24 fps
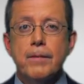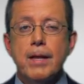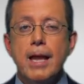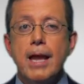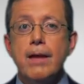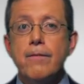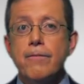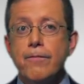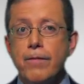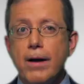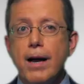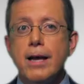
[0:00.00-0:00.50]

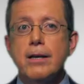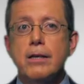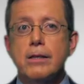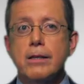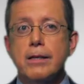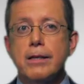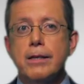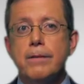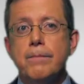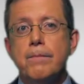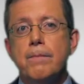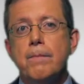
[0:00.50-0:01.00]
And
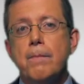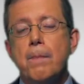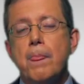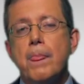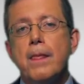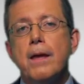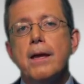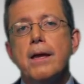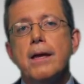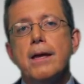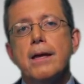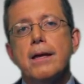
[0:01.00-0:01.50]
finally,
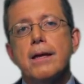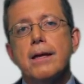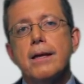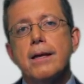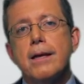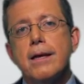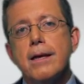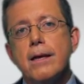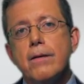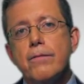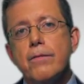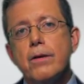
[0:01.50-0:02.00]

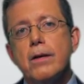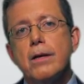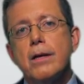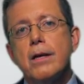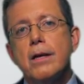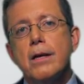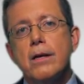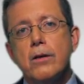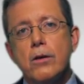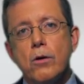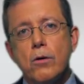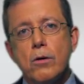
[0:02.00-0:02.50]

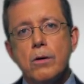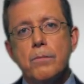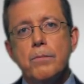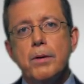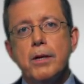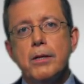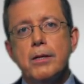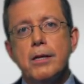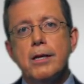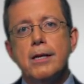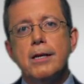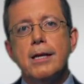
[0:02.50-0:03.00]
giving your
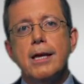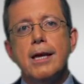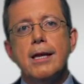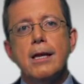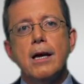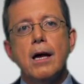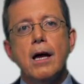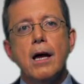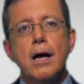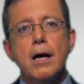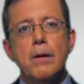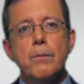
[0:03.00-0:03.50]
opinion in
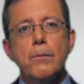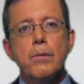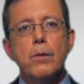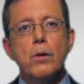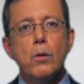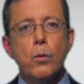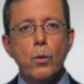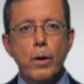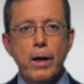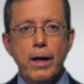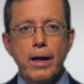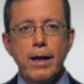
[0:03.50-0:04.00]
a
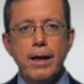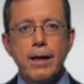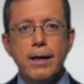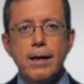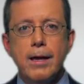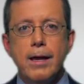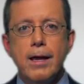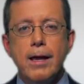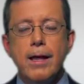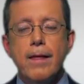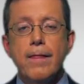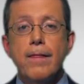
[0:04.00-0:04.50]
humble
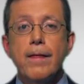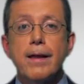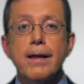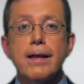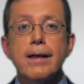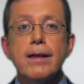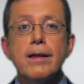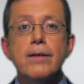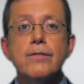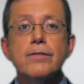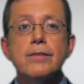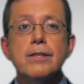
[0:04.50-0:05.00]
way
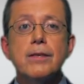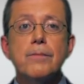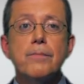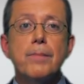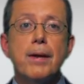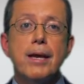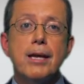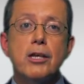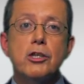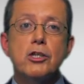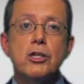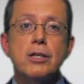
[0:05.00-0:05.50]
that gives the
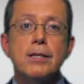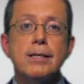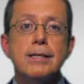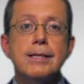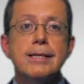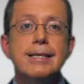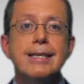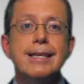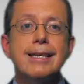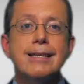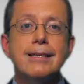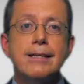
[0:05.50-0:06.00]

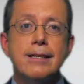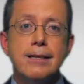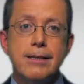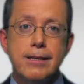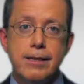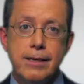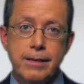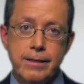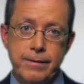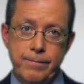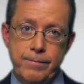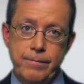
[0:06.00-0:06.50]
patient
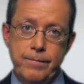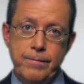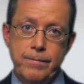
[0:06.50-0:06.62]
dignity